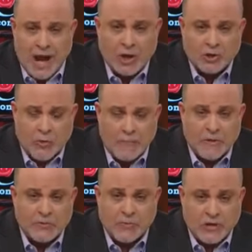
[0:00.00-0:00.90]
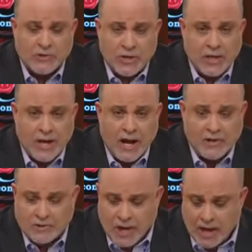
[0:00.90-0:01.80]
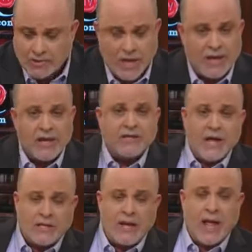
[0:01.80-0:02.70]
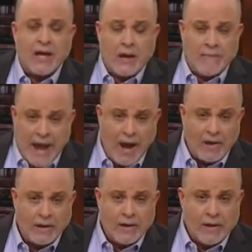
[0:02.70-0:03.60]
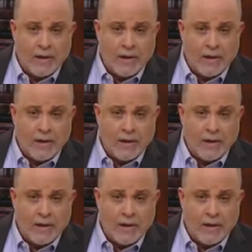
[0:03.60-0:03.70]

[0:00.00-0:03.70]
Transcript: Donald Trump as president of the United States? You think they like him now?